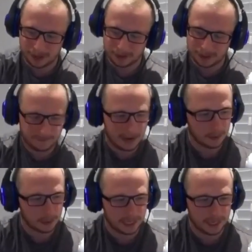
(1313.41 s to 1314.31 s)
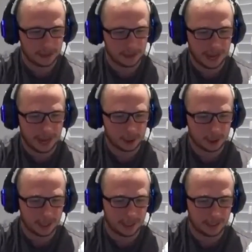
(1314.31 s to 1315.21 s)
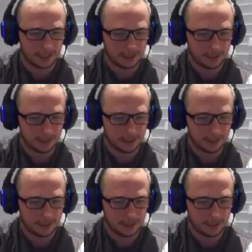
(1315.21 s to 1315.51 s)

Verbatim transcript: they've now seen that actually